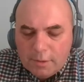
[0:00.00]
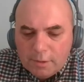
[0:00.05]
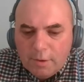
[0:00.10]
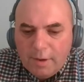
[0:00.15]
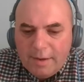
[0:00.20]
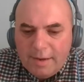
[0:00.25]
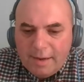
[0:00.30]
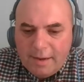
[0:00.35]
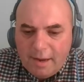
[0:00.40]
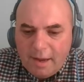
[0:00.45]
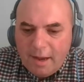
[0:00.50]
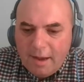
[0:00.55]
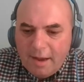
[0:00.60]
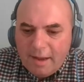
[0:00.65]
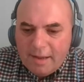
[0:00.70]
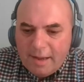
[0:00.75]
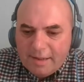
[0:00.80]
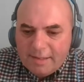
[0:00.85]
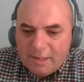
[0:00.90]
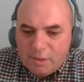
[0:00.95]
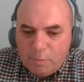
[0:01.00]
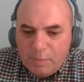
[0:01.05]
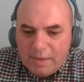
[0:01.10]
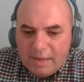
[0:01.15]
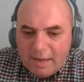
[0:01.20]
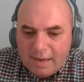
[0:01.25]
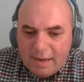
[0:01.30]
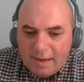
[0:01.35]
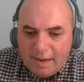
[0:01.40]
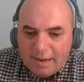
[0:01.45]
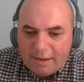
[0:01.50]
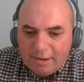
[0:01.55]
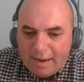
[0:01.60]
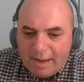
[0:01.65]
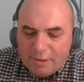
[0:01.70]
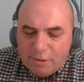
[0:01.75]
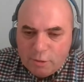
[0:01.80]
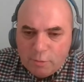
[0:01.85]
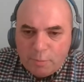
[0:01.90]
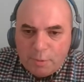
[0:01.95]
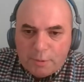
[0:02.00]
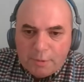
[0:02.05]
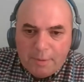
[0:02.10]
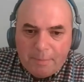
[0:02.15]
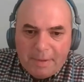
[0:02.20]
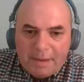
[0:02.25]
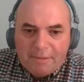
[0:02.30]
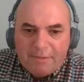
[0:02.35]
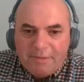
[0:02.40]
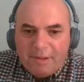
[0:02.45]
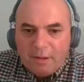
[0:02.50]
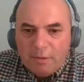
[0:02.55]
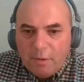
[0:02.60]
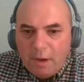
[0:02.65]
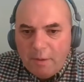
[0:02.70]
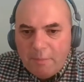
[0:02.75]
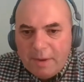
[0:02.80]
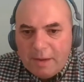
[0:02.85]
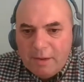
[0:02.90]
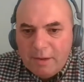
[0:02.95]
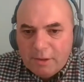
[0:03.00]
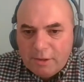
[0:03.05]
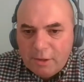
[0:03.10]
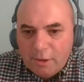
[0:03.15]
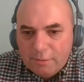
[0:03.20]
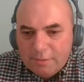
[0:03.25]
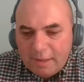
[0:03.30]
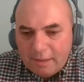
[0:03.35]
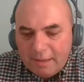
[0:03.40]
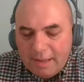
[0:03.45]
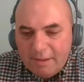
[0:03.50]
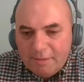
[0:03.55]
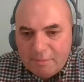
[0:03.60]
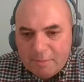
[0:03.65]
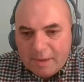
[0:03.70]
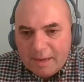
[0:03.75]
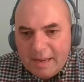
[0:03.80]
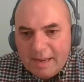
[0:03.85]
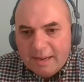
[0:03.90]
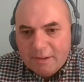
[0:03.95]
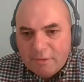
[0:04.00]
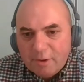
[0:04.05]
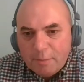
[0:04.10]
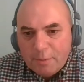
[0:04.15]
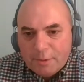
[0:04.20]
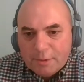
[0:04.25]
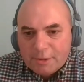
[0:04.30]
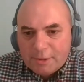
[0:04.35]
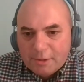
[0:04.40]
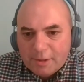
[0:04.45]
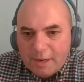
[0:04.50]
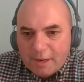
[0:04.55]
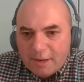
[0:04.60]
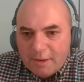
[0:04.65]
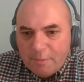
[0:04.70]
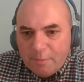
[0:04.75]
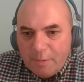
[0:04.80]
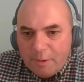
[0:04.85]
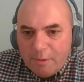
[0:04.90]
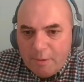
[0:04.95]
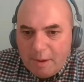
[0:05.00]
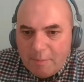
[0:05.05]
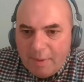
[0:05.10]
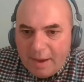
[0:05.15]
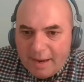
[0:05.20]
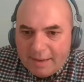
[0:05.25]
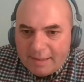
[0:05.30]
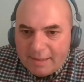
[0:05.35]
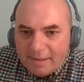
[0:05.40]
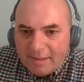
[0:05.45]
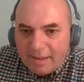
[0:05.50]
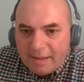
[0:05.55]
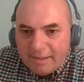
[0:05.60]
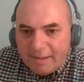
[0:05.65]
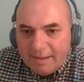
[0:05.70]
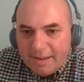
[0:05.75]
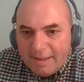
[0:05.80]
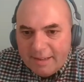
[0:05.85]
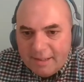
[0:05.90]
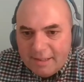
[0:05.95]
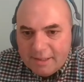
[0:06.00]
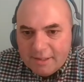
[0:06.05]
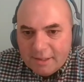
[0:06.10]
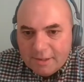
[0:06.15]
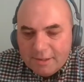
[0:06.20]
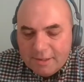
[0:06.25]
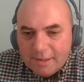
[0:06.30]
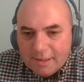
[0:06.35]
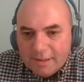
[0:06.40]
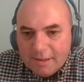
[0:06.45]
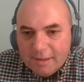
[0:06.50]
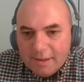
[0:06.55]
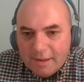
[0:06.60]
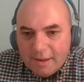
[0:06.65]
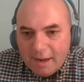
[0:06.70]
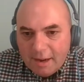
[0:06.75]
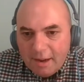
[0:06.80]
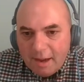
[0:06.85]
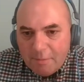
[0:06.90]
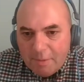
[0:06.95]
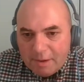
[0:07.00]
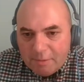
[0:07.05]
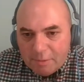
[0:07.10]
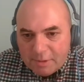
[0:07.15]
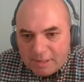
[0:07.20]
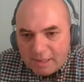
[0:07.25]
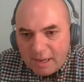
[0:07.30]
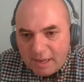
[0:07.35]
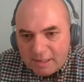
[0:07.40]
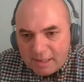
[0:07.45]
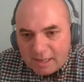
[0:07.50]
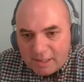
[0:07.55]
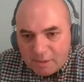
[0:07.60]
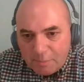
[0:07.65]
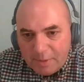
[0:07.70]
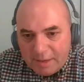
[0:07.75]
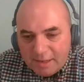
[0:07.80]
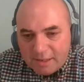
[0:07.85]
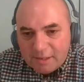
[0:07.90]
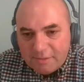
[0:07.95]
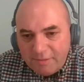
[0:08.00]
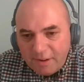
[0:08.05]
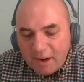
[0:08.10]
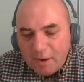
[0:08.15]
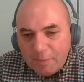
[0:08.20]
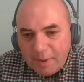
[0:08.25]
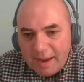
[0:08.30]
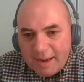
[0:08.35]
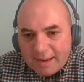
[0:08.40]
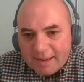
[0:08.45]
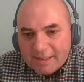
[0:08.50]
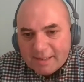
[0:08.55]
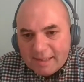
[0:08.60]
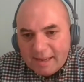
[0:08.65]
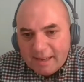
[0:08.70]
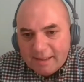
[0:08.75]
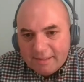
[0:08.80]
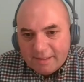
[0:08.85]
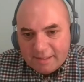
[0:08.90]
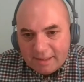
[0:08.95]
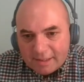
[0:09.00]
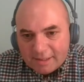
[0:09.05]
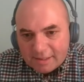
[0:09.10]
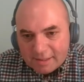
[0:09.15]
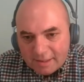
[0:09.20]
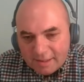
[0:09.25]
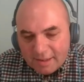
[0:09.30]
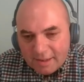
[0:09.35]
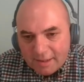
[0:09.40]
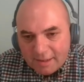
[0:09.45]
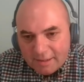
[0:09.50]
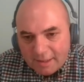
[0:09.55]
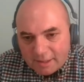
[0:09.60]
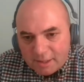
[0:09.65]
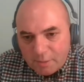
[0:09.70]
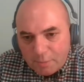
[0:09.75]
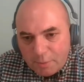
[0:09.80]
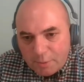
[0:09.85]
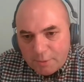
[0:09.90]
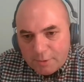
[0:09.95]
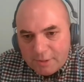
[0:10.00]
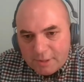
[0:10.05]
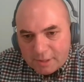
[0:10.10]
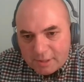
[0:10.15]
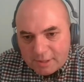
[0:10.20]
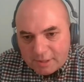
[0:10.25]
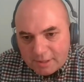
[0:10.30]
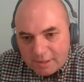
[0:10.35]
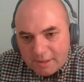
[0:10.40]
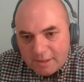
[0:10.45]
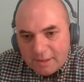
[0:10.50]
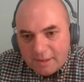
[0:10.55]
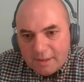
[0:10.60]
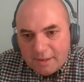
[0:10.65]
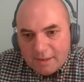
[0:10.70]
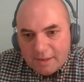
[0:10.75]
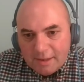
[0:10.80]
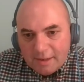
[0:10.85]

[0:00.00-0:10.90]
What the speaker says: So, and then has this been a gradual process? I mean, Phil, you're talking the Latham and Egan report, so you're going way back to like the 90s, aren't you? I mean, has it been as far back as that this approach has